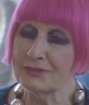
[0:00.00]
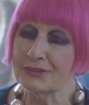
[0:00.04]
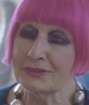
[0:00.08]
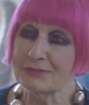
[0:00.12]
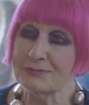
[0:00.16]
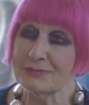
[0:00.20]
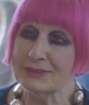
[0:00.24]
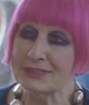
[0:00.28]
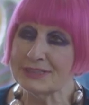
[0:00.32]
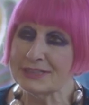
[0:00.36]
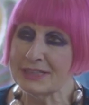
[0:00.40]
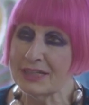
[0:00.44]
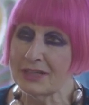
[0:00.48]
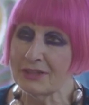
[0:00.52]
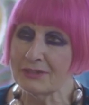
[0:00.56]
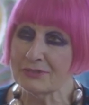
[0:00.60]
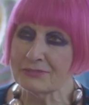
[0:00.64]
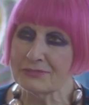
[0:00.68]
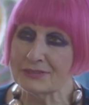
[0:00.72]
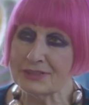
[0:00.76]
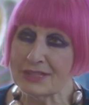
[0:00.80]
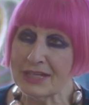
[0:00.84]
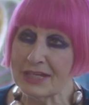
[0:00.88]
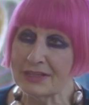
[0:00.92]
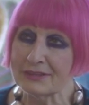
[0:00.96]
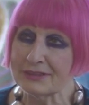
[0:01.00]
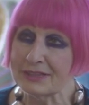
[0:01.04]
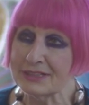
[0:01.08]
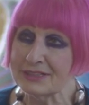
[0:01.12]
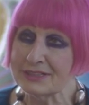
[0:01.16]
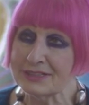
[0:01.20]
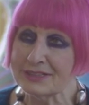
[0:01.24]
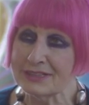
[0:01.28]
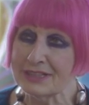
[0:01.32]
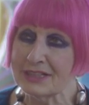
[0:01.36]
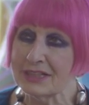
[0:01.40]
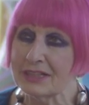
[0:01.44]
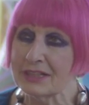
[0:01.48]
for themselves how they
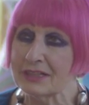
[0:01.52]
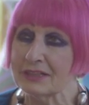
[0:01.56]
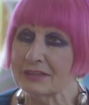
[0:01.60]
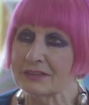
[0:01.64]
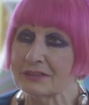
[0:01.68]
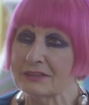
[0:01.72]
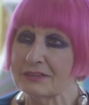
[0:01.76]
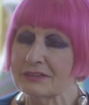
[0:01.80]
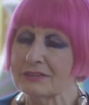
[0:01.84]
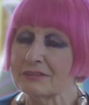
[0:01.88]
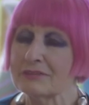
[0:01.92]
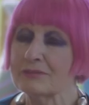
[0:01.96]
see it